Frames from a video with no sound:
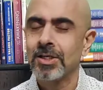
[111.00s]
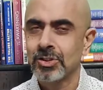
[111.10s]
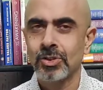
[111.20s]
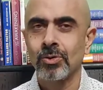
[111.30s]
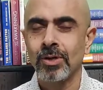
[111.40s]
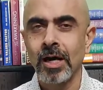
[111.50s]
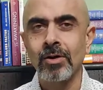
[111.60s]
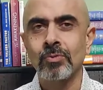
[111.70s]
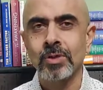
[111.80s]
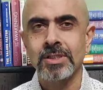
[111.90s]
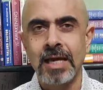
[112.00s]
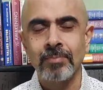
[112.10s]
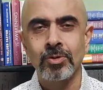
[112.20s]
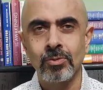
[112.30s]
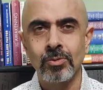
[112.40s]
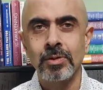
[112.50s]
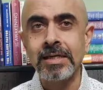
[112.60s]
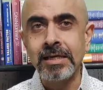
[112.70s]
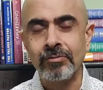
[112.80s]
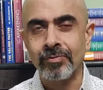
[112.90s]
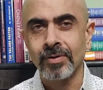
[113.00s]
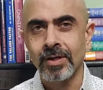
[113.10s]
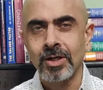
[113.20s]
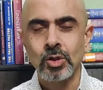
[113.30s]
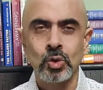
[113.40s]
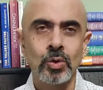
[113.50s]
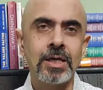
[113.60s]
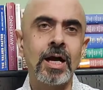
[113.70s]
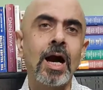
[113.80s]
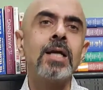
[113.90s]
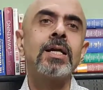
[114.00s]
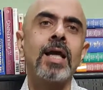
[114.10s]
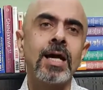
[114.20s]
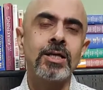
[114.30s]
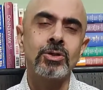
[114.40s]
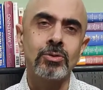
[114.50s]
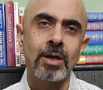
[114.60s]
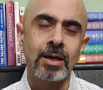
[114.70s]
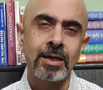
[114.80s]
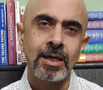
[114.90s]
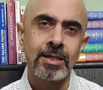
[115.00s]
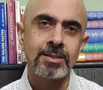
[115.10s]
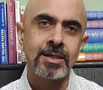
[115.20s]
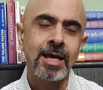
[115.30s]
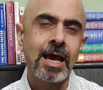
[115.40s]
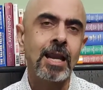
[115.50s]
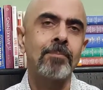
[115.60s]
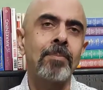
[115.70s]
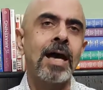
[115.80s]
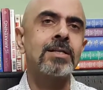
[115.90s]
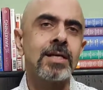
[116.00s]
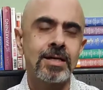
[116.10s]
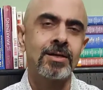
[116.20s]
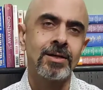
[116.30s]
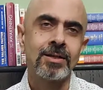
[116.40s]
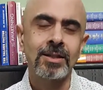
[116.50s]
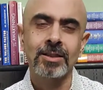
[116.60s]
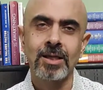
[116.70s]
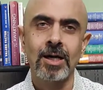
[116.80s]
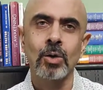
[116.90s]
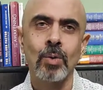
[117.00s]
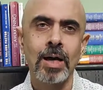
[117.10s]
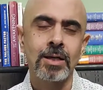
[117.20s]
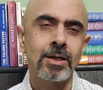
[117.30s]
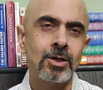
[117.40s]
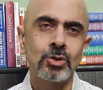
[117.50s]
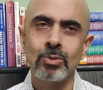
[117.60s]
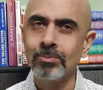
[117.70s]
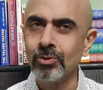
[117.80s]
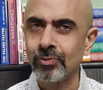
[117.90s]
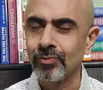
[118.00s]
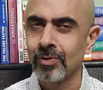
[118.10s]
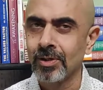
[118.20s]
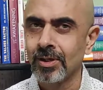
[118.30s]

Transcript: So now it was time to leave. So he untied two donkeys and patted the third one to move.